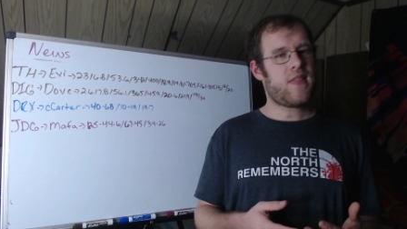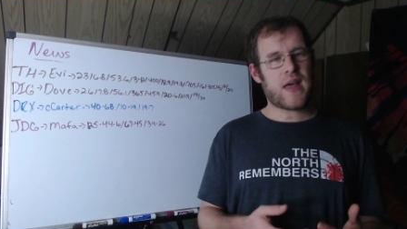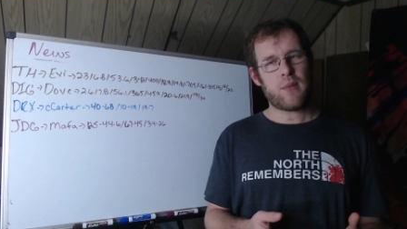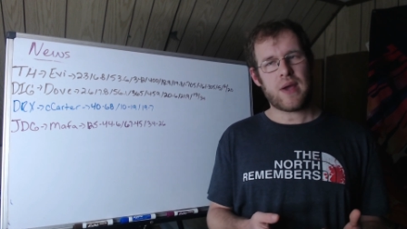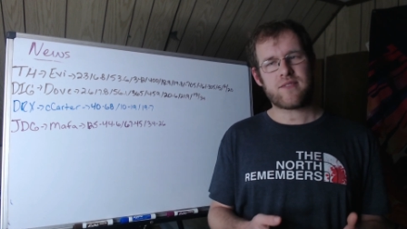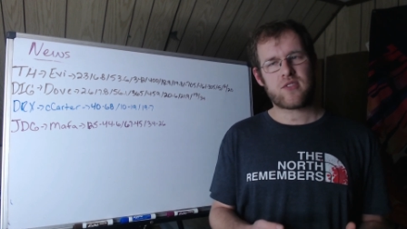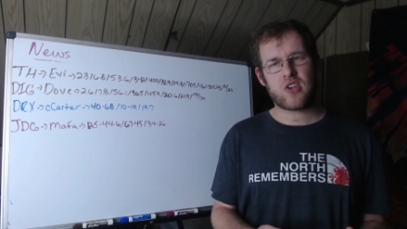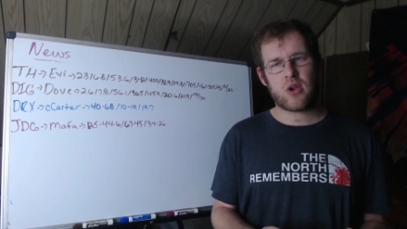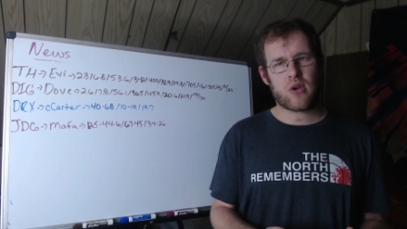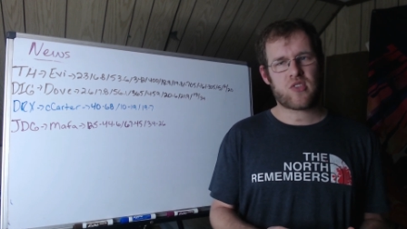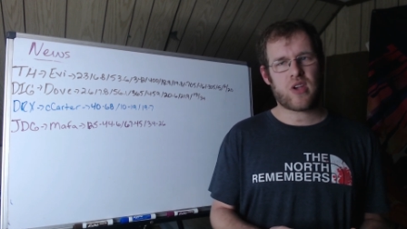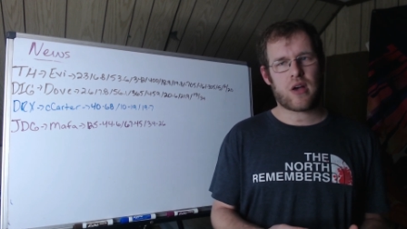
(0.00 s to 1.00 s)
then we have to say
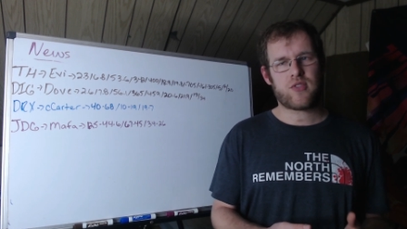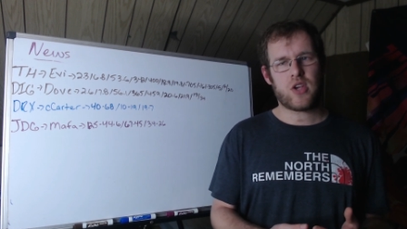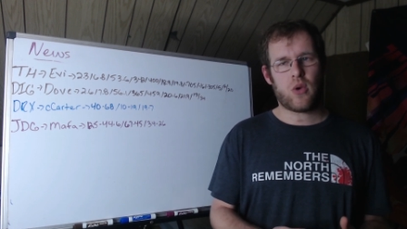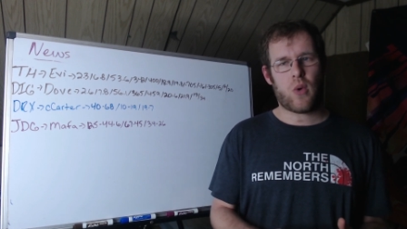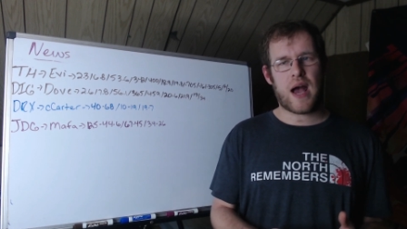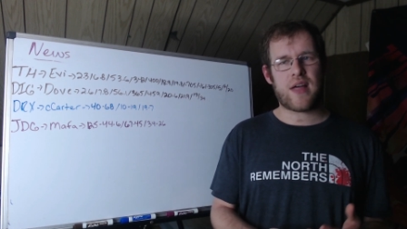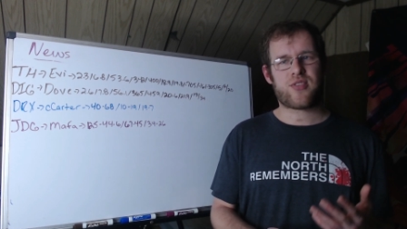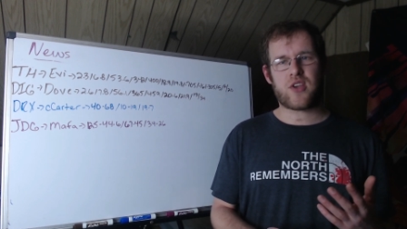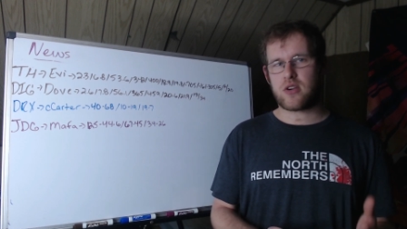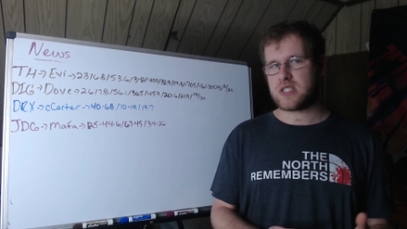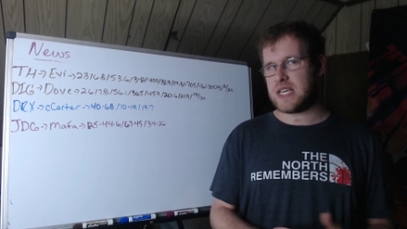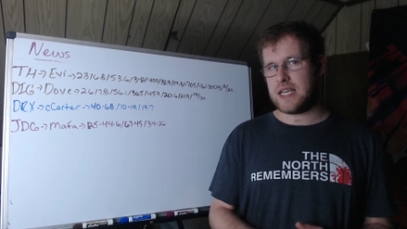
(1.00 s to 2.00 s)
to ourselves, you know what,
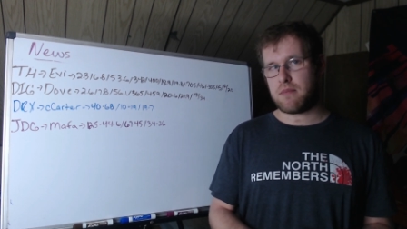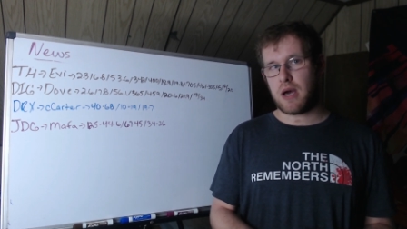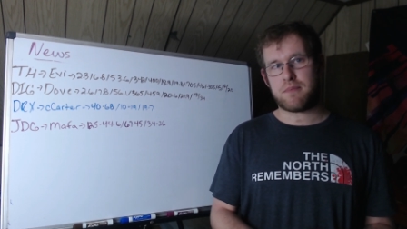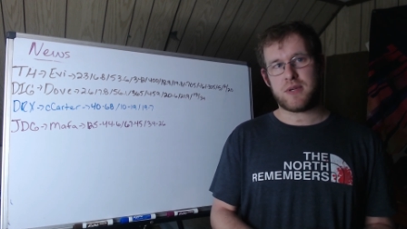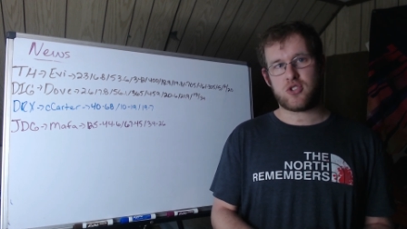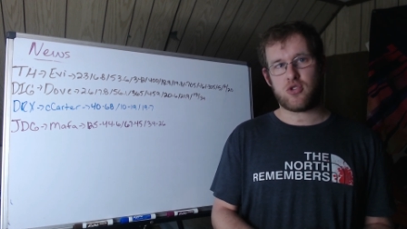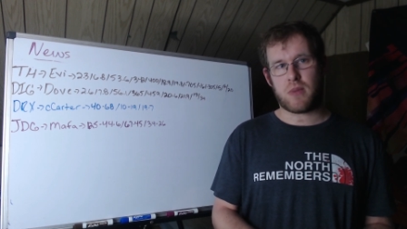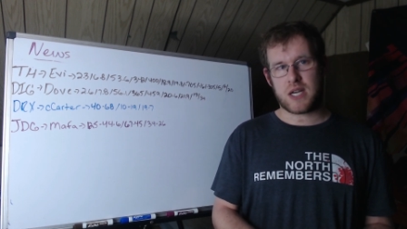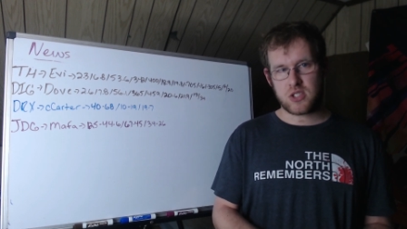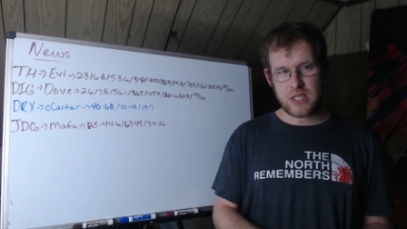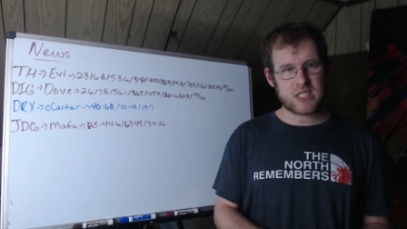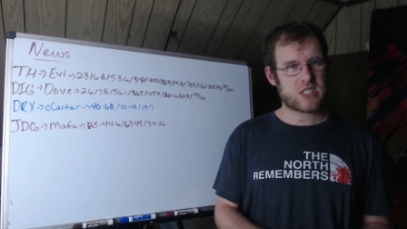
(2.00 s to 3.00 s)
13 might be too
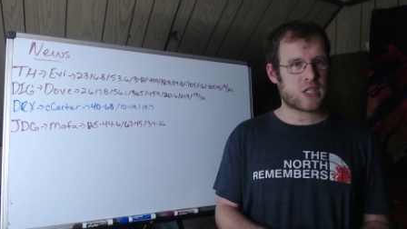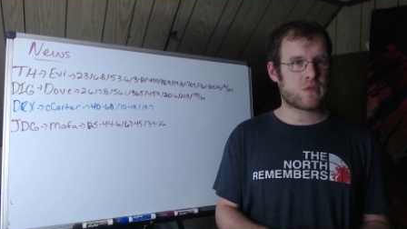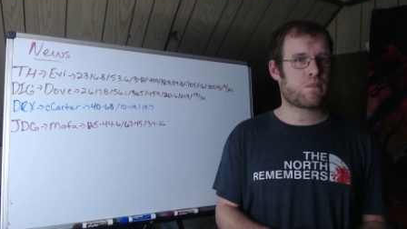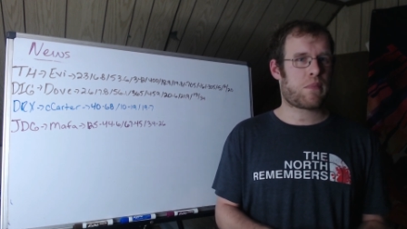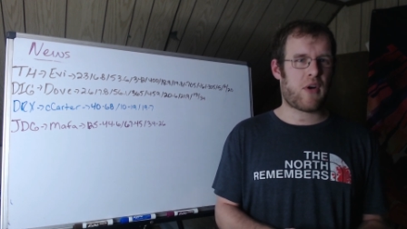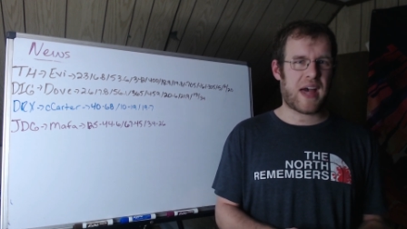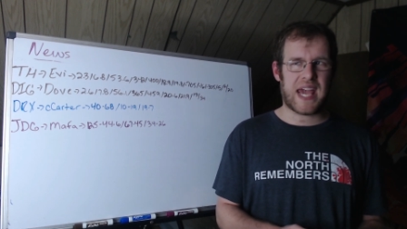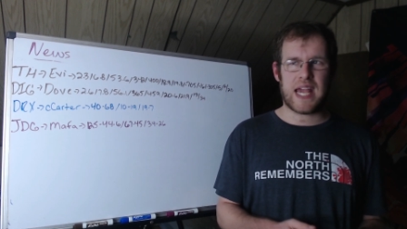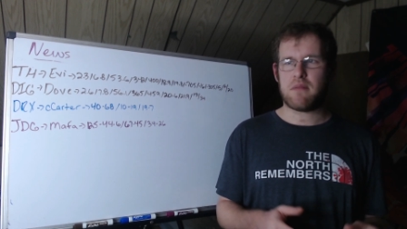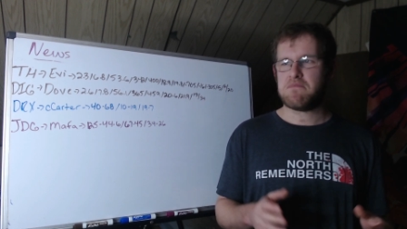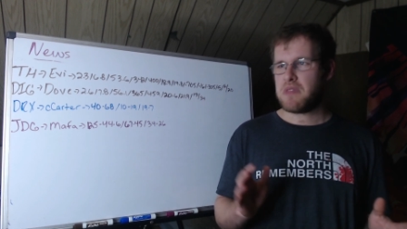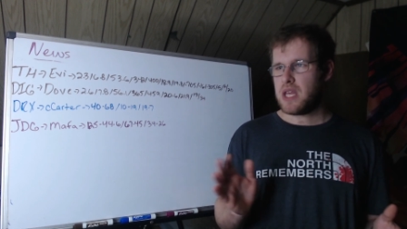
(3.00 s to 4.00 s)
much. Let's just
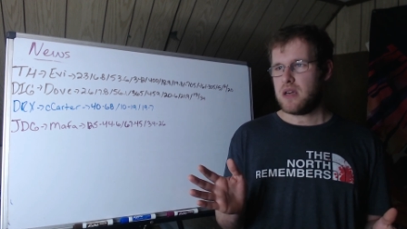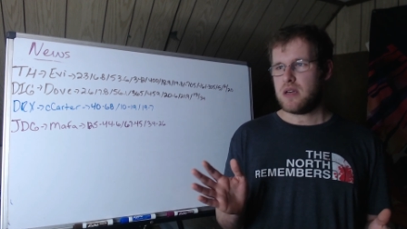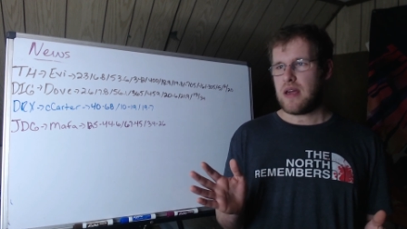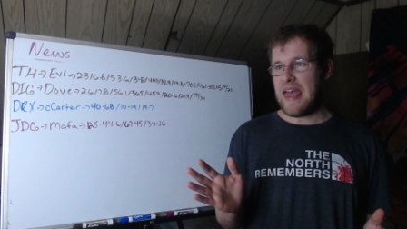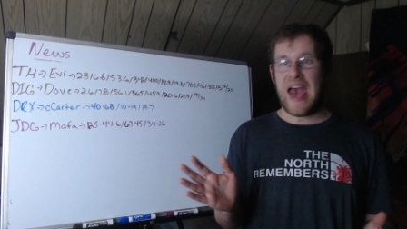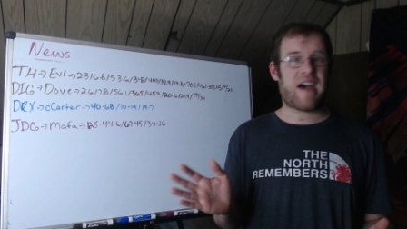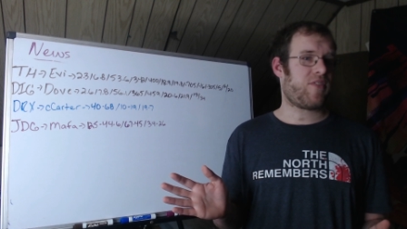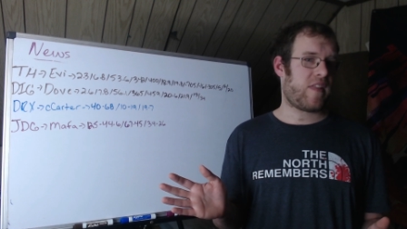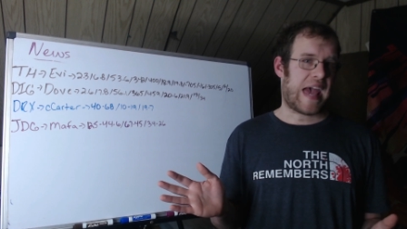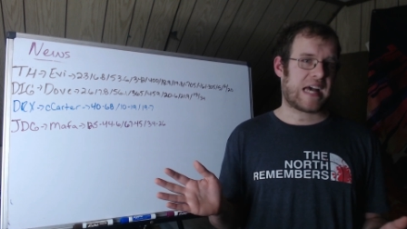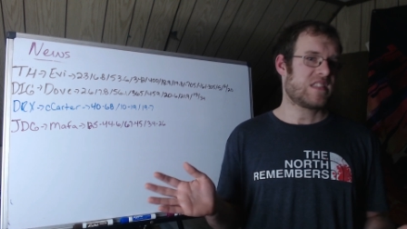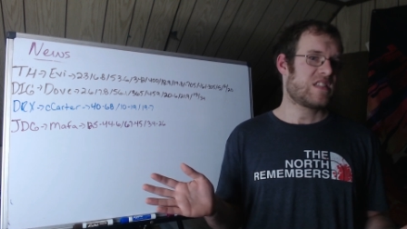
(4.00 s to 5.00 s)
play half
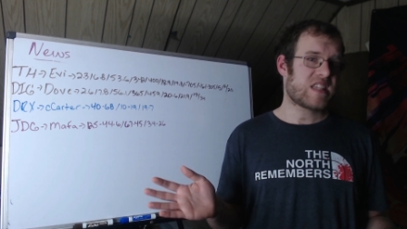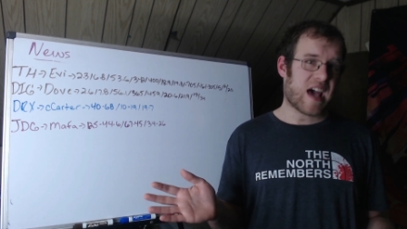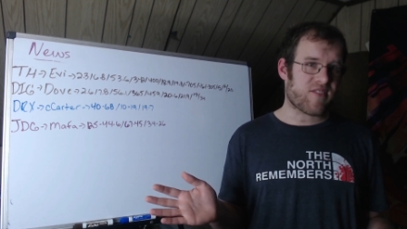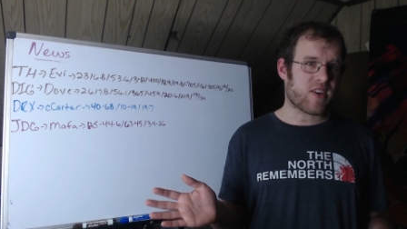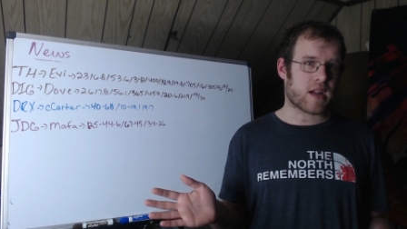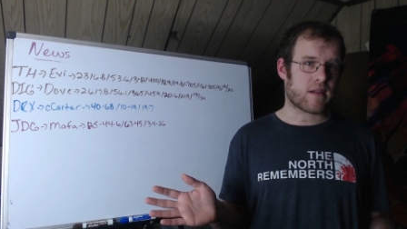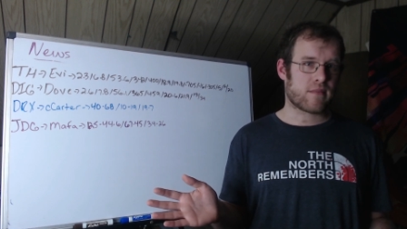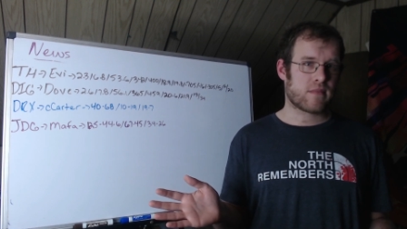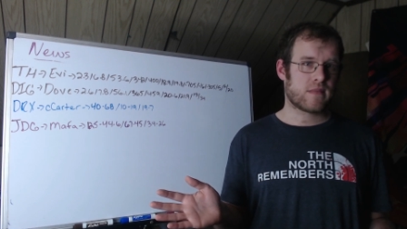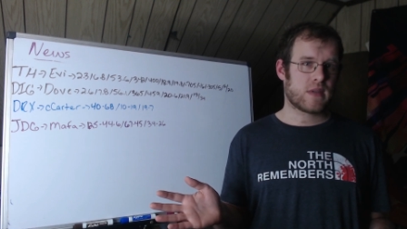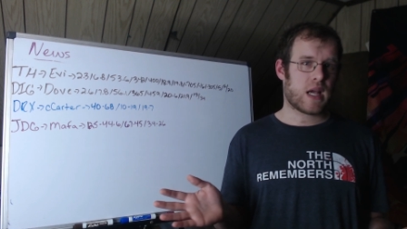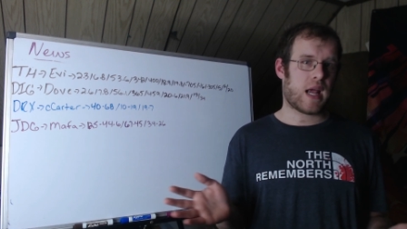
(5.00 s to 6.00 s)
of that, 7,
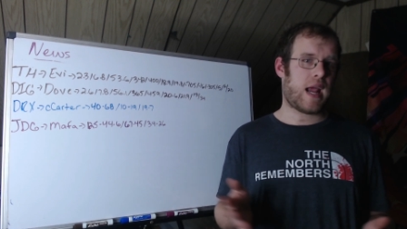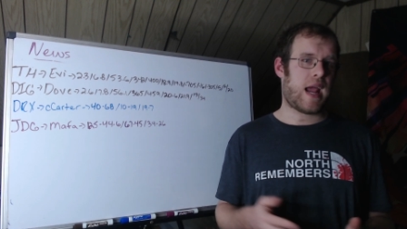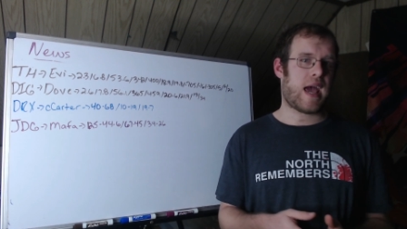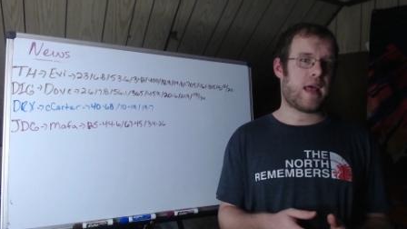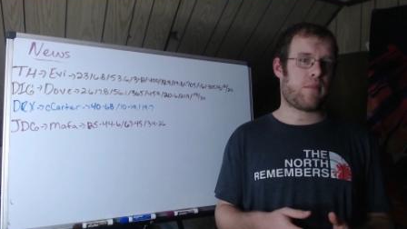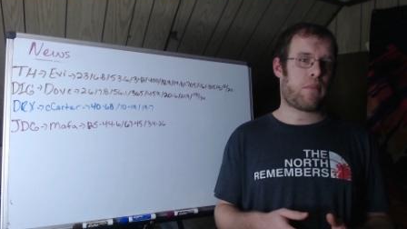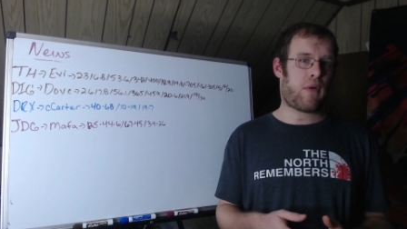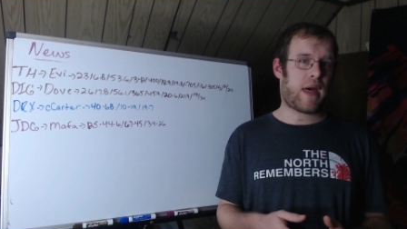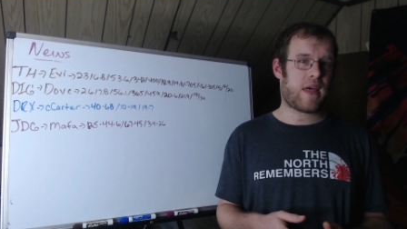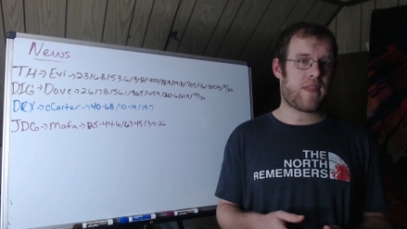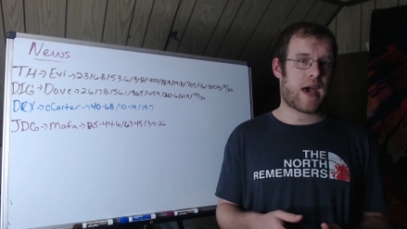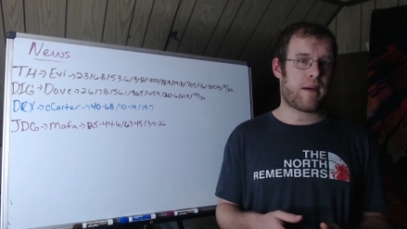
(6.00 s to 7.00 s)
and
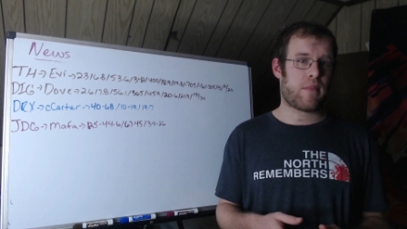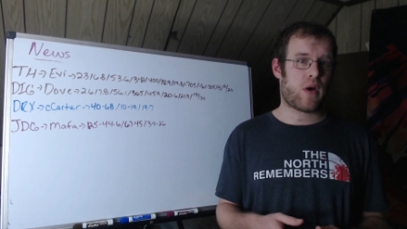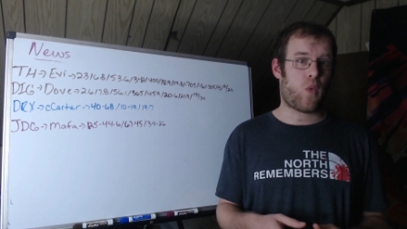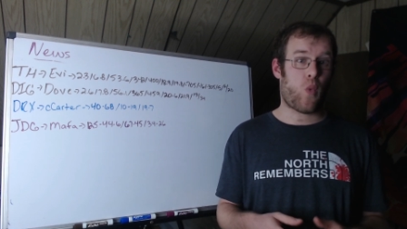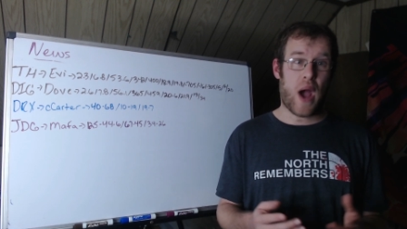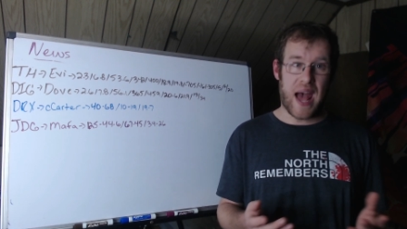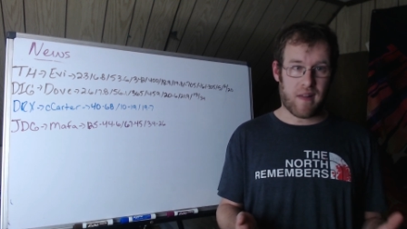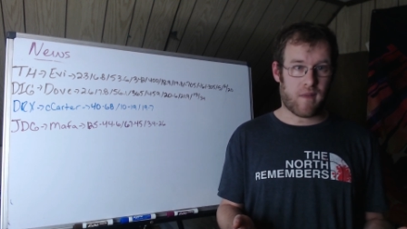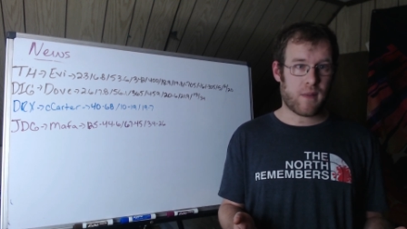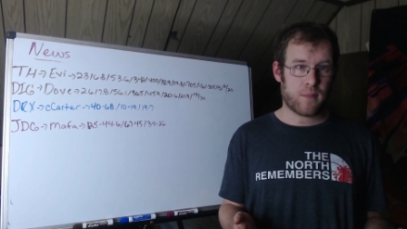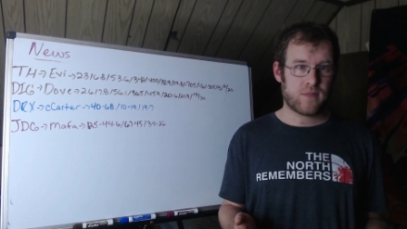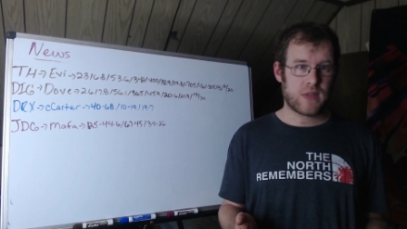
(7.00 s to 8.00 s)
play them well.